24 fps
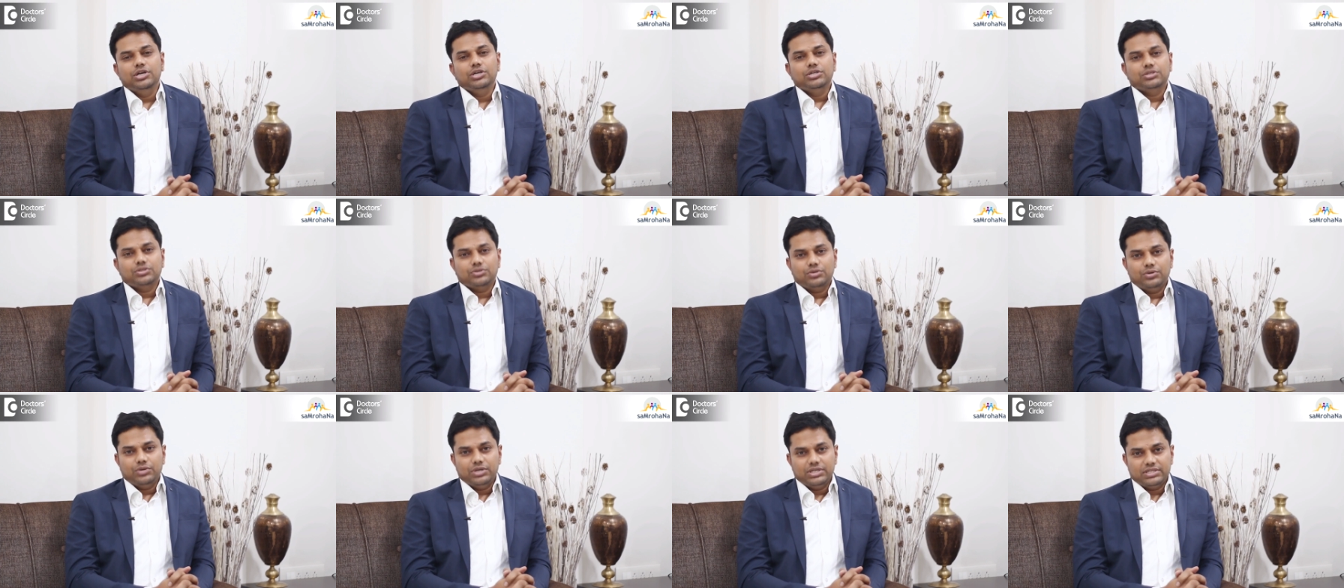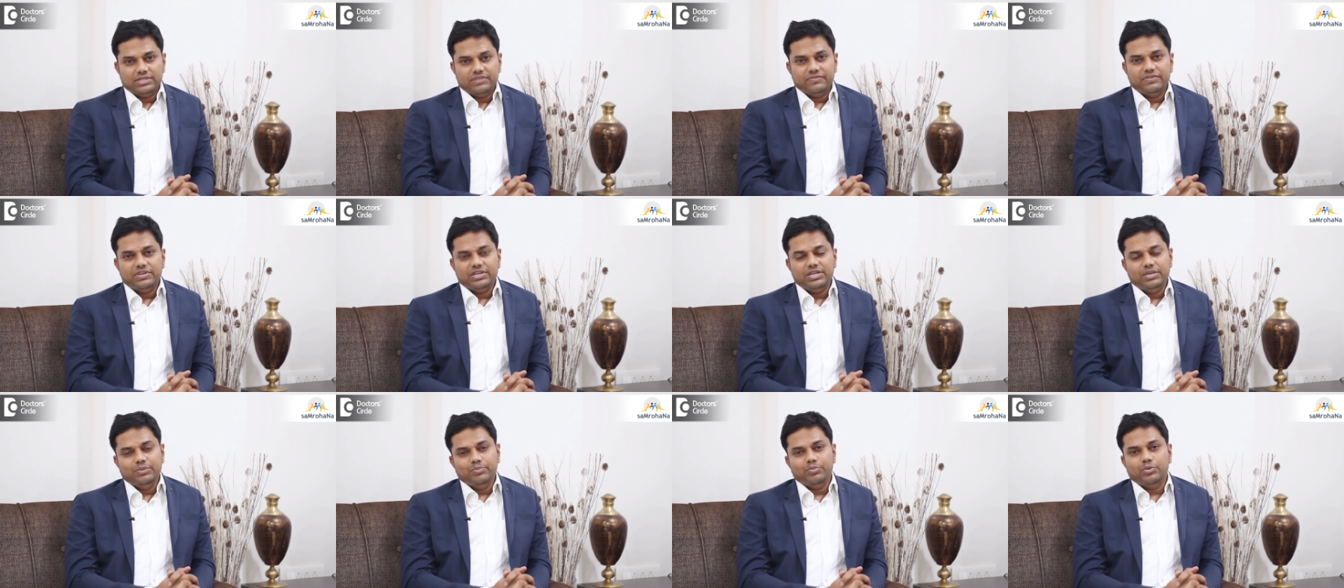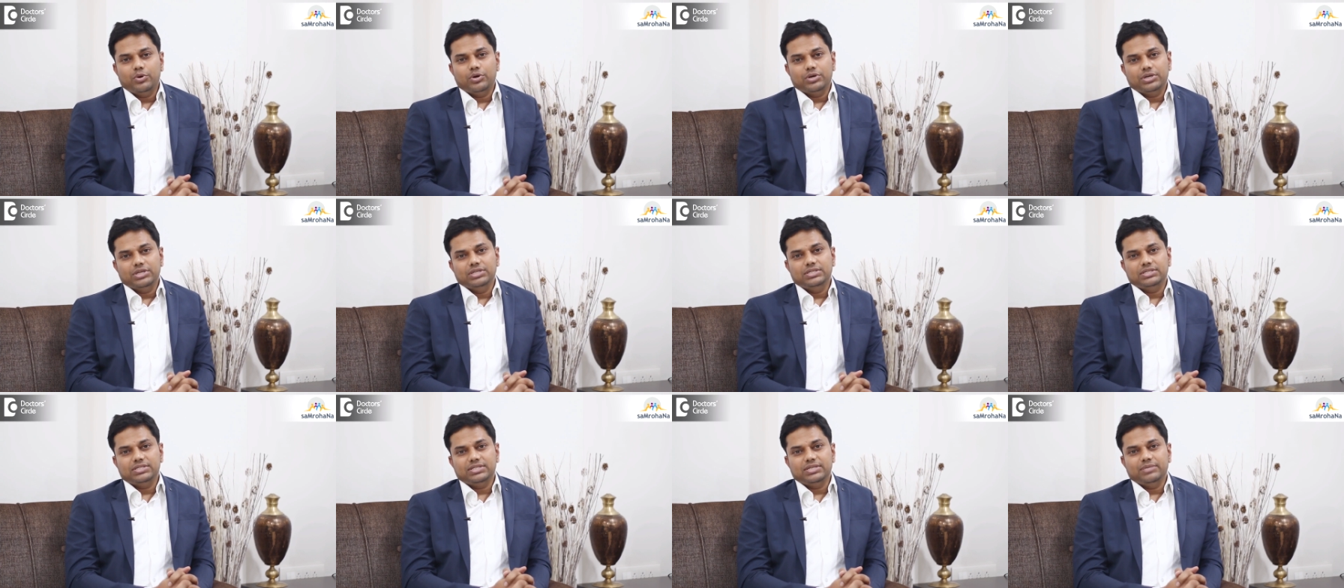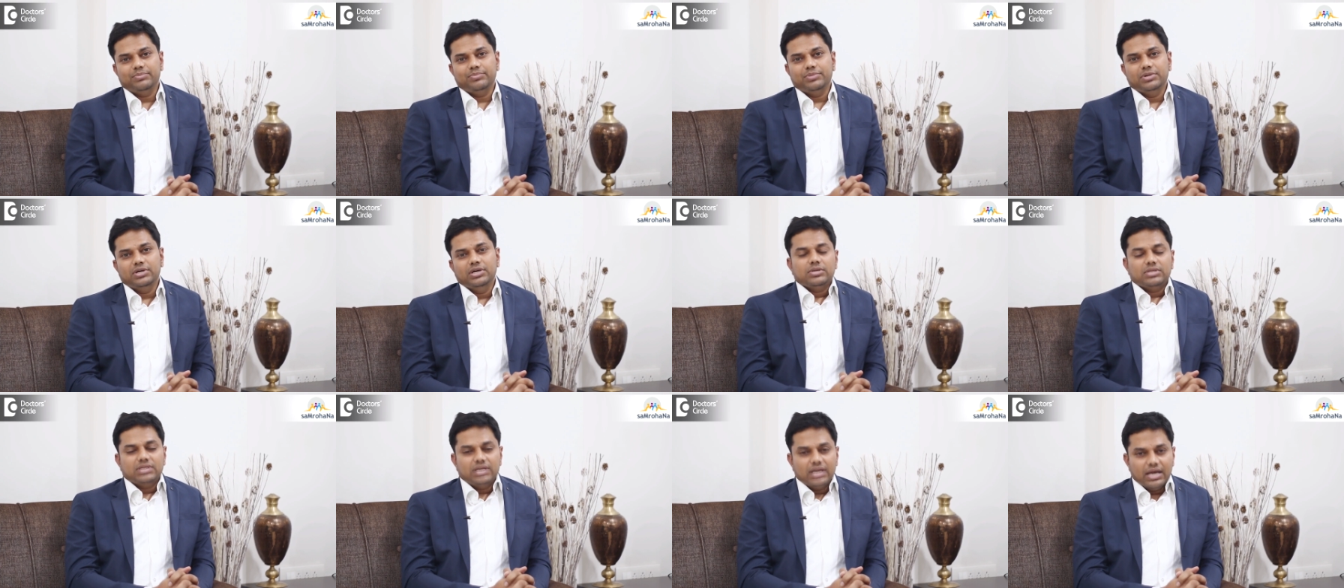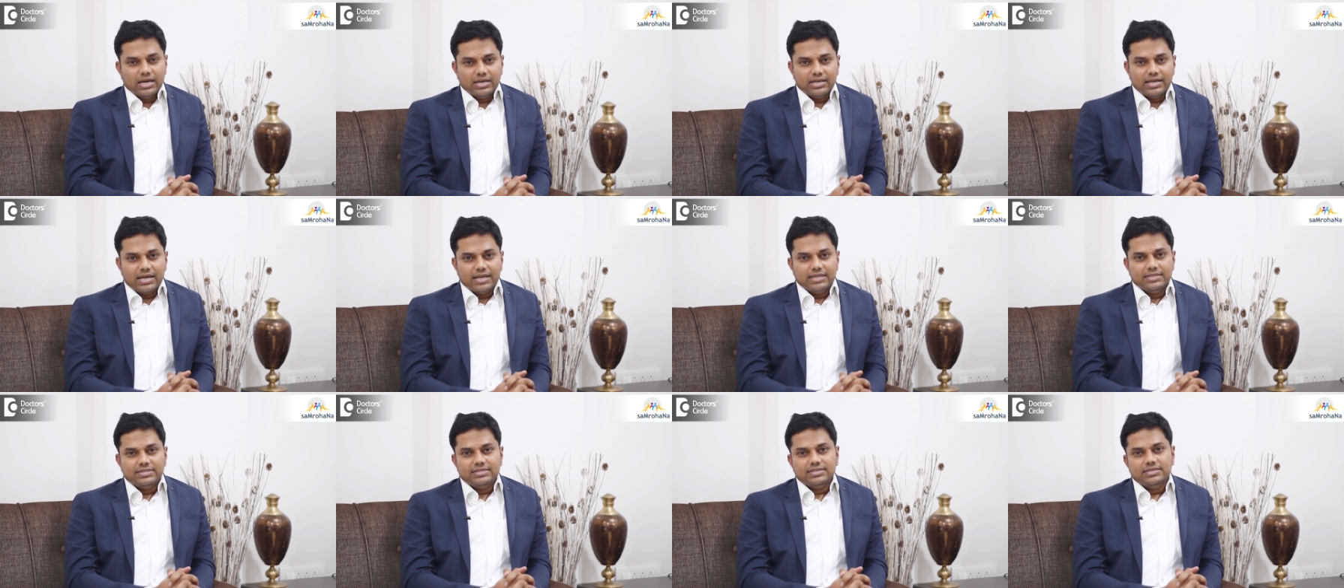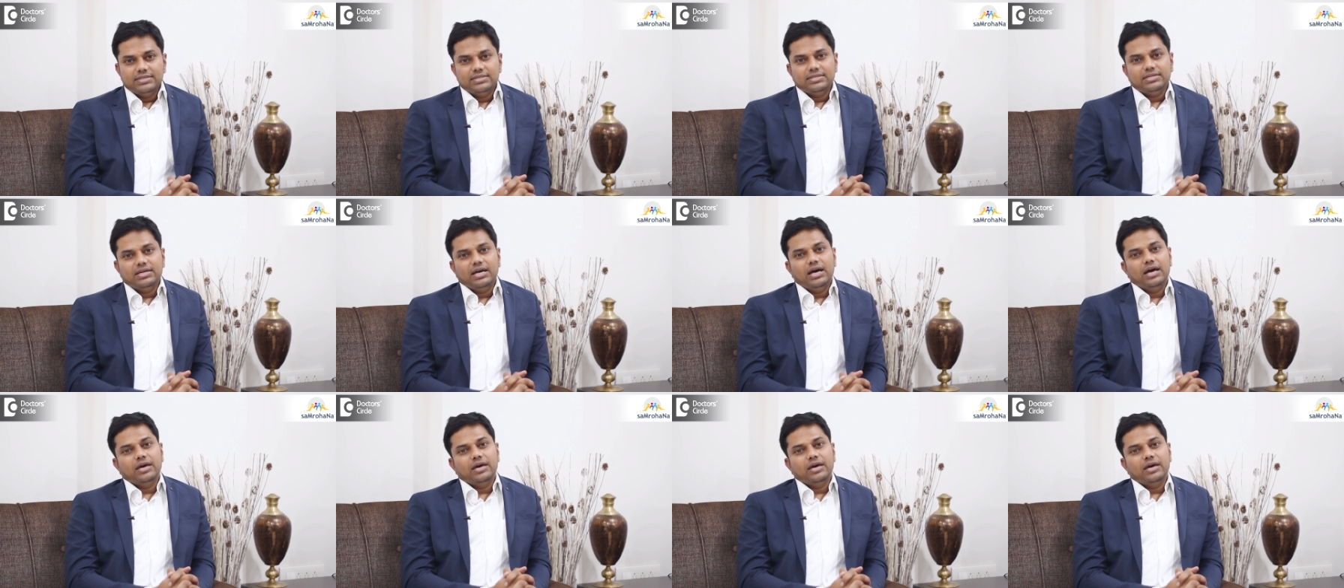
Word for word: So it's a very important step. Lung cancers